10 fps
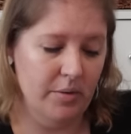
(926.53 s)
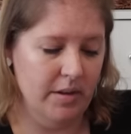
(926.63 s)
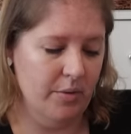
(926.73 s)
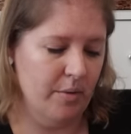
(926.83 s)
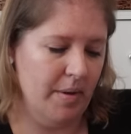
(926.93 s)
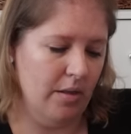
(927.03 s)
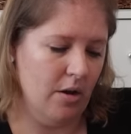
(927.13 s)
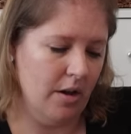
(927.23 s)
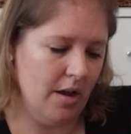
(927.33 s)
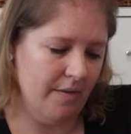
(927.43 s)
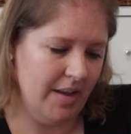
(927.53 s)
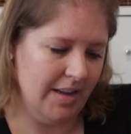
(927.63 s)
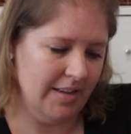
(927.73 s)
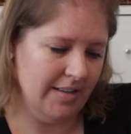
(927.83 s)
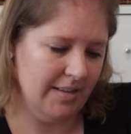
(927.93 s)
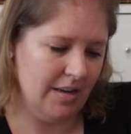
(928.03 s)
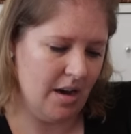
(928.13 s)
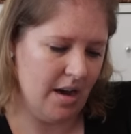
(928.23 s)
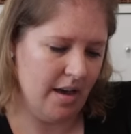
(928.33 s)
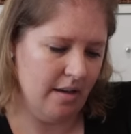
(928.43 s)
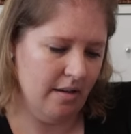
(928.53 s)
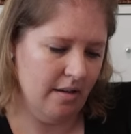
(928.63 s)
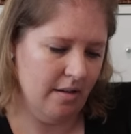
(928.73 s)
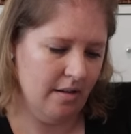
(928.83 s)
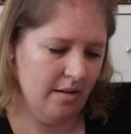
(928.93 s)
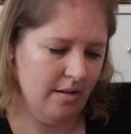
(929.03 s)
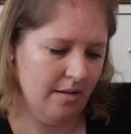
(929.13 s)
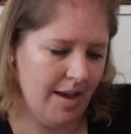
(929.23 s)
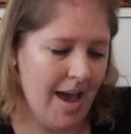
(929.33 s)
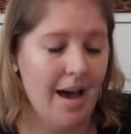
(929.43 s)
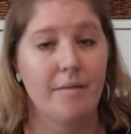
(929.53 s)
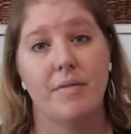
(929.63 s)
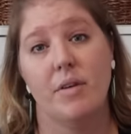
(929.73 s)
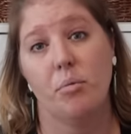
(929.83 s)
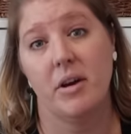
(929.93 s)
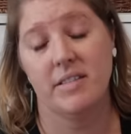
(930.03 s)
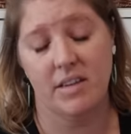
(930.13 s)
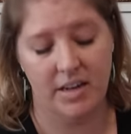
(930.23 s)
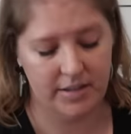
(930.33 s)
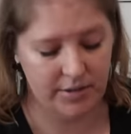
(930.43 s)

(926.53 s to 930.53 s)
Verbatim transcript: it would be long enough and it does not have the price on it.